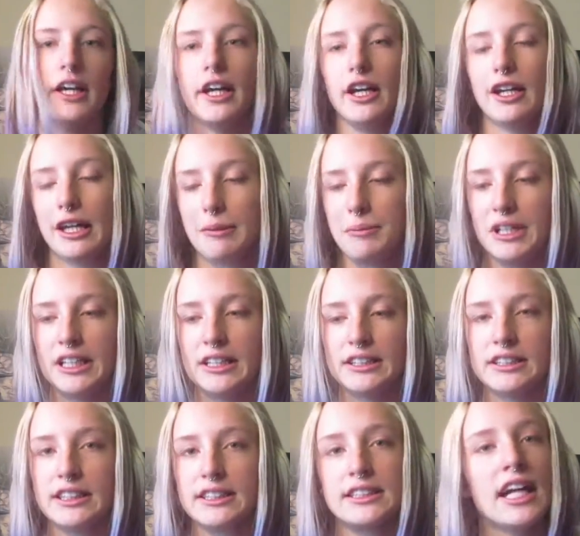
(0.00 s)
And that
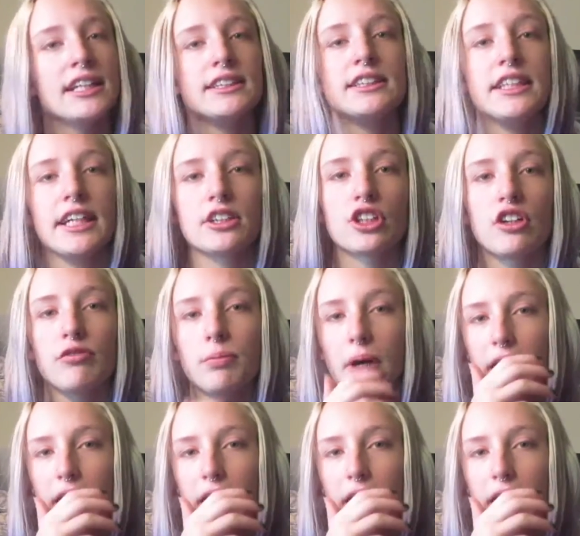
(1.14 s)
means it's not dandruff,